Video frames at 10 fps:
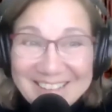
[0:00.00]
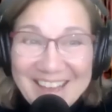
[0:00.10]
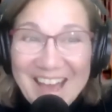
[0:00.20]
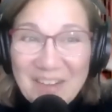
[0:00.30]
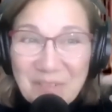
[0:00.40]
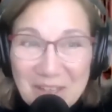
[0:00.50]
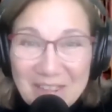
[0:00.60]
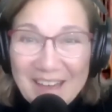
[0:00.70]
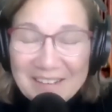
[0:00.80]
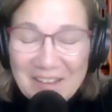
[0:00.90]
having
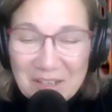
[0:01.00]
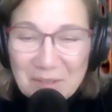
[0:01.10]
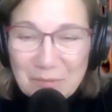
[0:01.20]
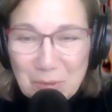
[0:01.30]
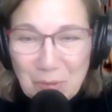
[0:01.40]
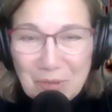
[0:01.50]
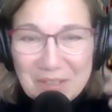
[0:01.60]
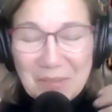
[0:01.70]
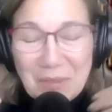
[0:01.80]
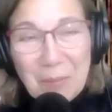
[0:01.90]
that kind of
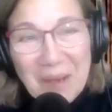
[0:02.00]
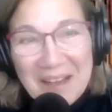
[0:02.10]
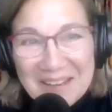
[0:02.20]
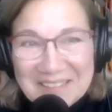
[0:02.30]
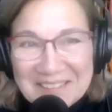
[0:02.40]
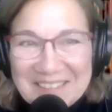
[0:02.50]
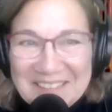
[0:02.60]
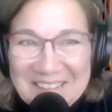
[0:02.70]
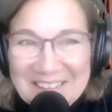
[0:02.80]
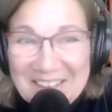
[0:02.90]
story in their mind,
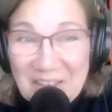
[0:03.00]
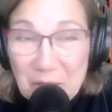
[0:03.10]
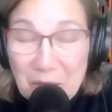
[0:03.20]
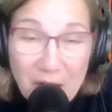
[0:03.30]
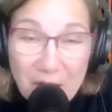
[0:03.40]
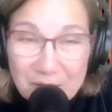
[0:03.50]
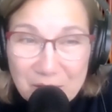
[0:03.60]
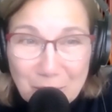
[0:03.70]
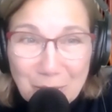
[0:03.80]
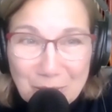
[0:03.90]
the car
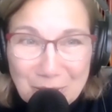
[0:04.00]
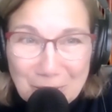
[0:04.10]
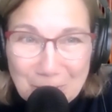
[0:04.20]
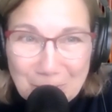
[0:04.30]
is sold.